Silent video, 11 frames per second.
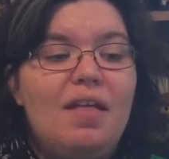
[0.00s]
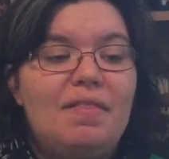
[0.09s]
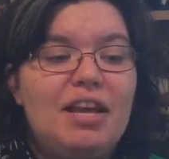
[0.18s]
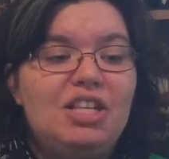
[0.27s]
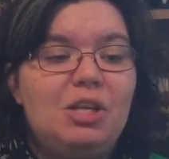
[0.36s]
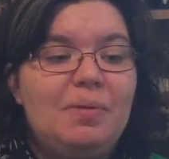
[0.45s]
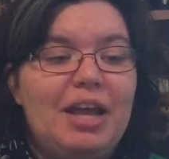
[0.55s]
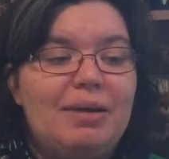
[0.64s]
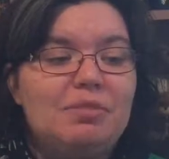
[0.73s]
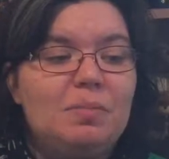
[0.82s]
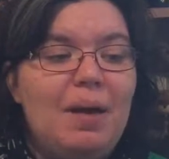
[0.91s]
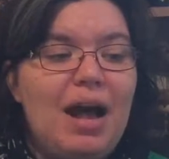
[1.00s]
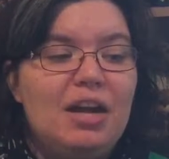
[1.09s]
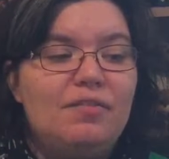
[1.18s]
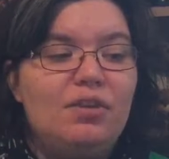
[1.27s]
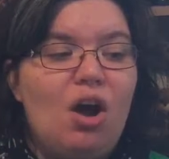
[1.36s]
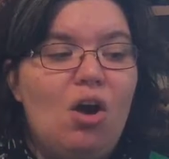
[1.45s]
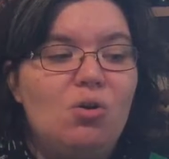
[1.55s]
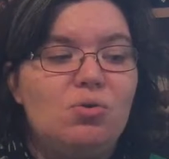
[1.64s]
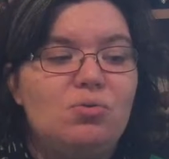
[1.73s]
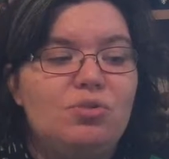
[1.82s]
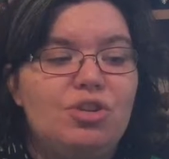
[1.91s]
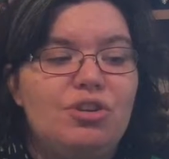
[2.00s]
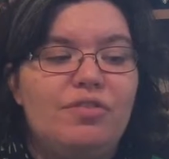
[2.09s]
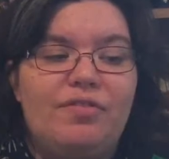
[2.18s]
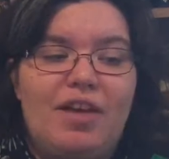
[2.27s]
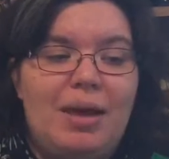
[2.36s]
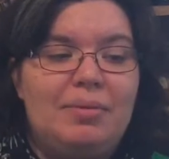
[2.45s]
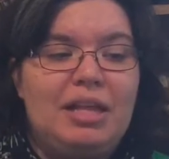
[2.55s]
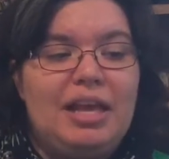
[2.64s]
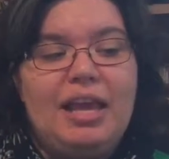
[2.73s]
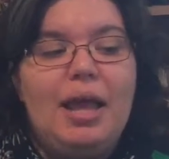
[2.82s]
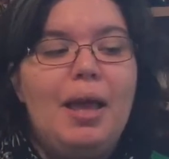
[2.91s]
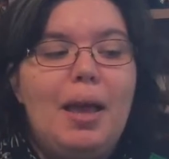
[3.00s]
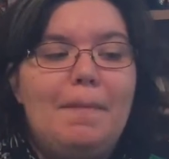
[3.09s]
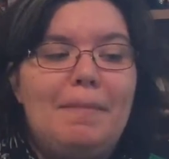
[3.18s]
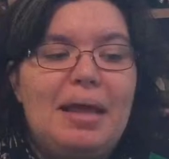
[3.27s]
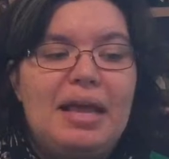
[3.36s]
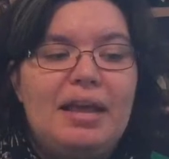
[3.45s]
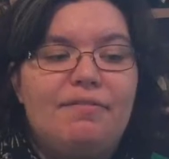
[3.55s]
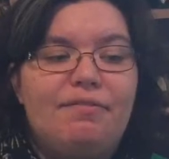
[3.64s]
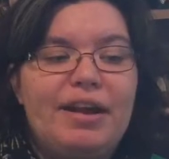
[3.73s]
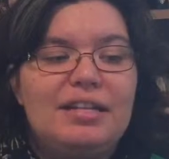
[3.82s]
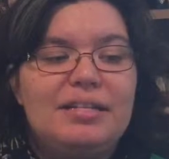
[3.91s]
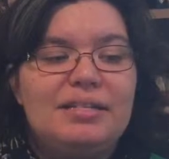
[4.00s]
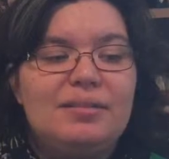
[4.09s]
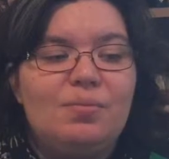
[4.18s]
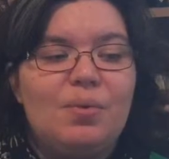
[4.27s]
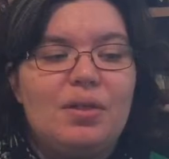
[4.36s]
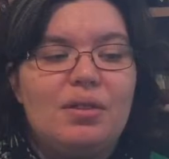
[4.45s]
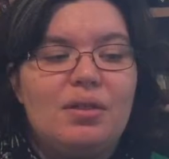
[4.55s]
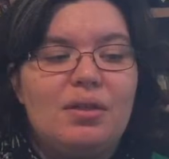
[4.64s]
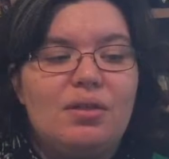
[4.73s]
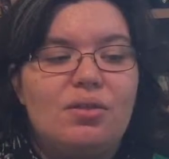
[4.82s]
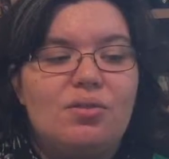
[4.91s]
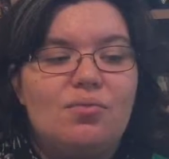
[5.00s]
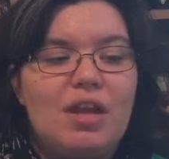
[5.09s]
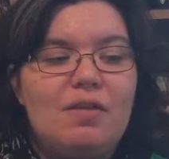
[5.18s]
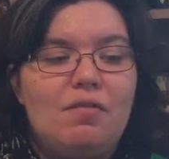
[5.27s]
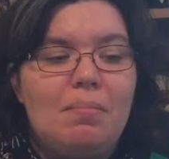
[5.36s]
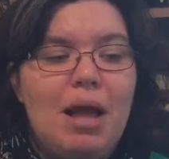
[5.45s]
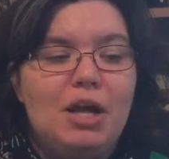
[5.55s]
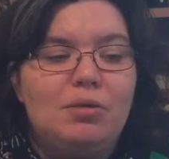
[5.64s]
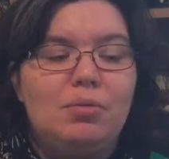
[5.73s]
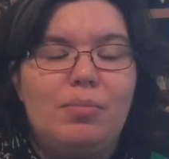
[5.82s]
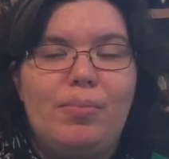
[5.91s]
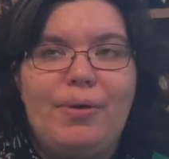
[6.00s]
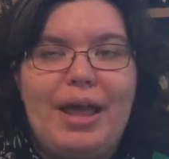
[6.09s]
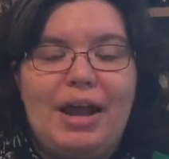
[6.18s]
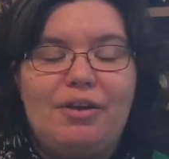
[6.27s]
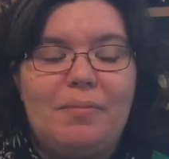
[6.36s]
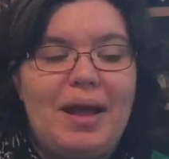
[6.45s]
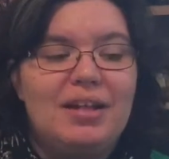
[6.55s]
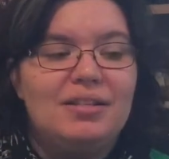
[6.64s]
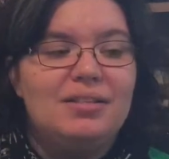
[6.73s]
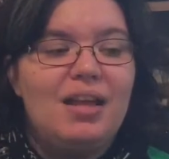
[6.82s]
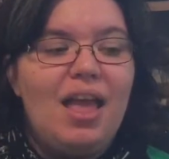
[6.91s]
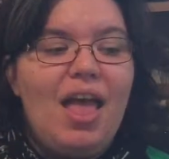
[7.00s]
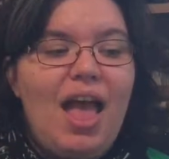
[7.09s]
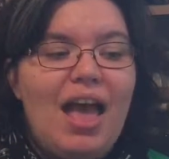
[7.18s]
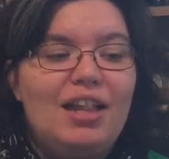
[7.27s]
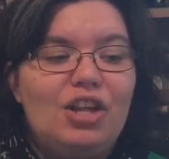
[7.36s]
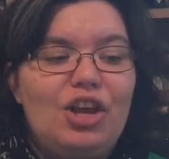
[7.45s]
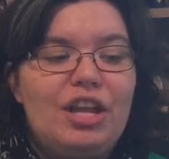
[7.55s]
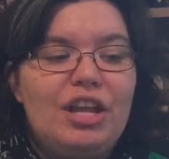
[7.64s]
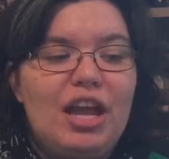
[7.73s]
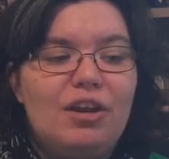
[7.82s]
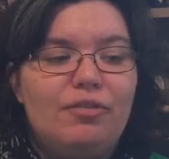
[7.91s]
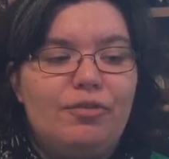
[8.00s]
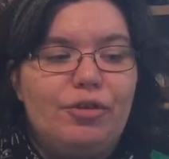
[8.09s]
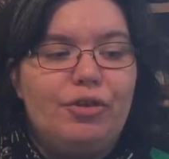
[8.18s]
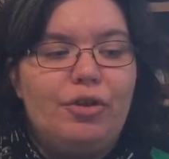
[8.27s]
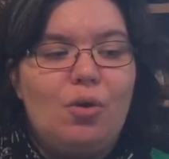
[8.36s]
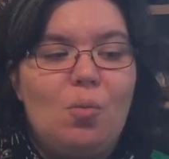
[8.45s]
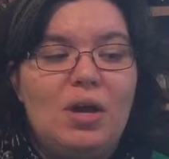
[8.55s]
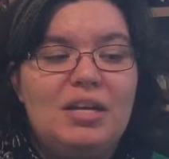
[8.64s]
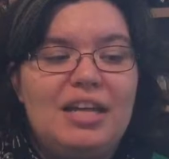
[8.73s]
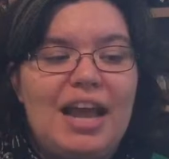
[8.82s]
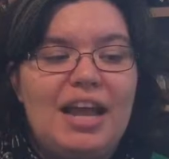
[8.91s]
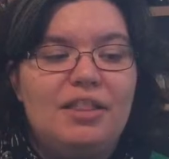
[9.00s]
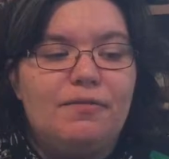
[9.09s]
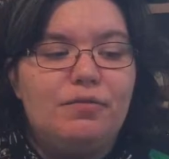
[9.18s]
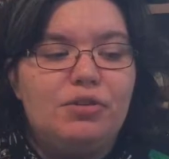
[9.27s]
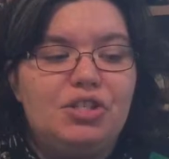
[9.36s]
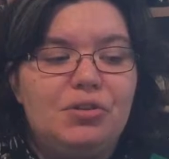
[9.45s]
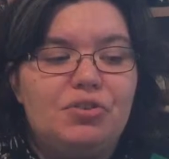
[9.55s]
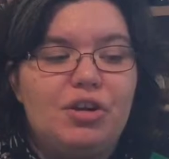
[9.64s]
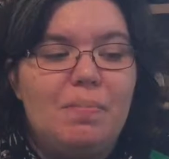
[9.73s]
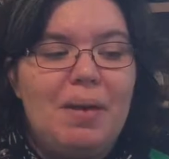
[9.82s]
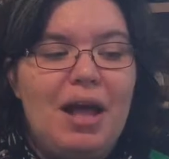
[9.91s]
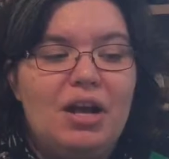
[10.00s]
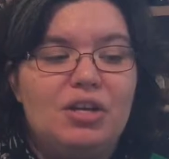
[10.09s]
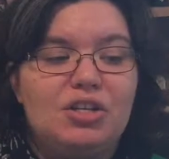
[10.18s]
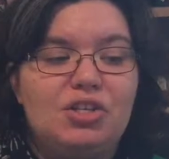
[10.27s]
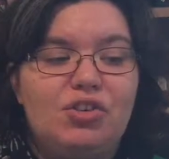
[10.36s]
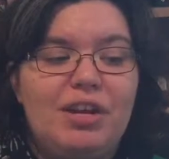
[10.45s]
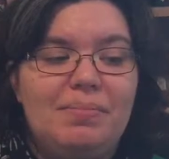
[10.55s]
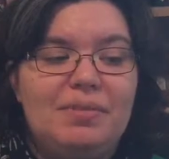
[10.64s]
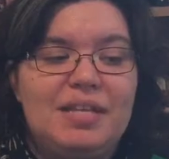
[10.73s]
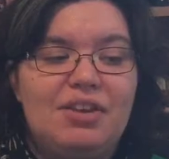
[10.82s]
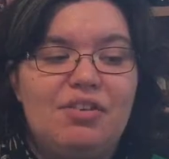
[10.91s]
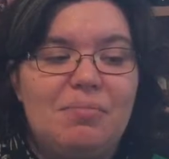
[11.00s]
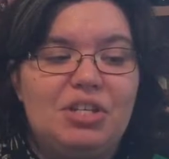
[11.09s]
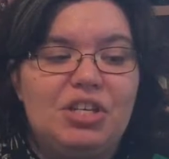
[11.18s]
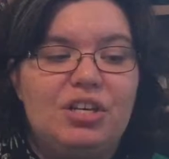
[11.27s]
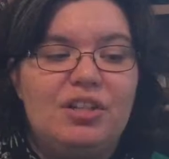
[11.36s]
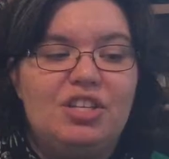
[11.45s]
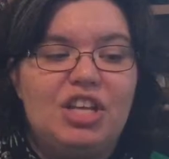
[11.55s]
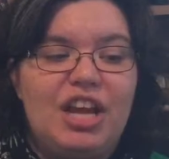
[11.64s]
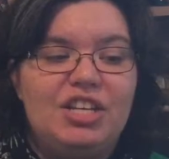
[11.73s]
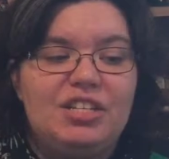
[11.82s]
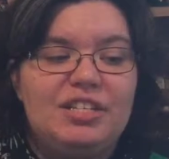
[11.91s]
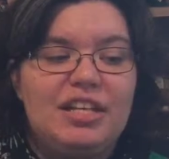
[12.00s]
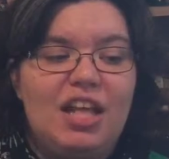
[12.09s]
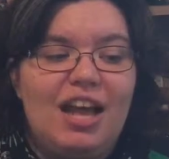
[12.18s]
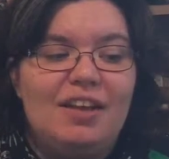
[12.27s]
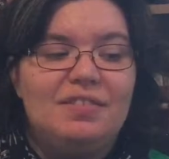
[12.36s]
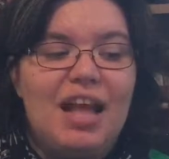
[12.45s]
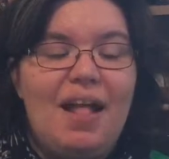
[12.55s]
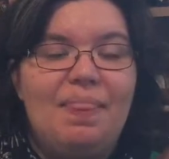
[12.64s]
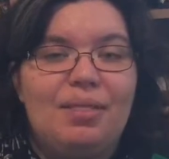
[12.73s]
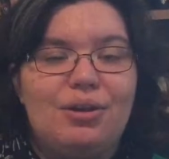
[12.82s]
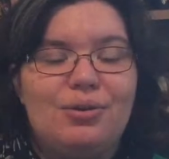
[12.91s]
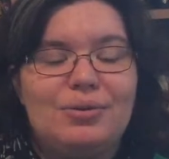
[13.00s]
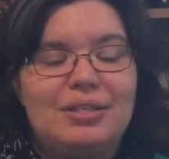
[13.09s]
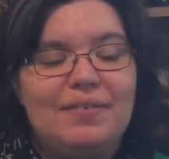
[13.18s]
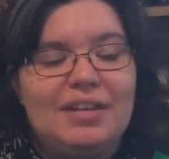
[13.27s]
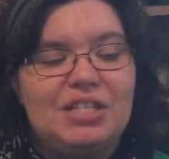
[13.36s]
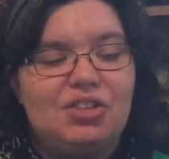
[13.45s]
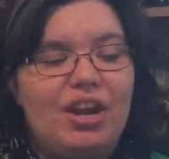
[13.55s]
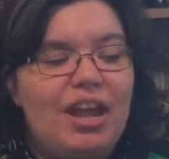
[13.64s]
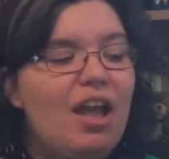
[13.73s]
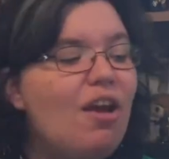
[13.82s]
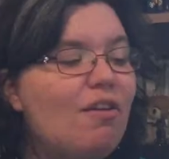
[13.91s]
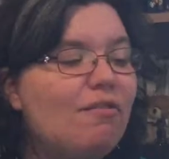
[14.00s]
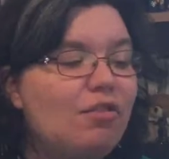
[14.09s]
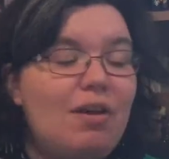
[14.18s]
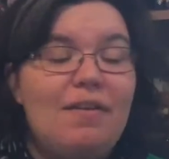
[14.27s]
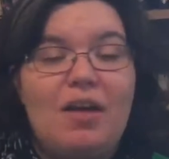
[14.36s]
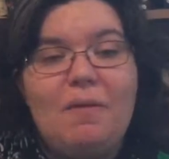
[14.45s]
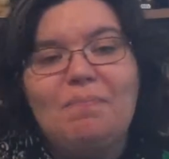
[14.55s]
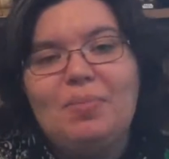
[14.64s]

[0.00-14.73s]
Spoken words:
There she becomes part of a whole new family, making friends with 3 remarkable boy acrobats and learning kung fu. One day, the 4 children embark on a secret mission that changes their lives and the course of history forever.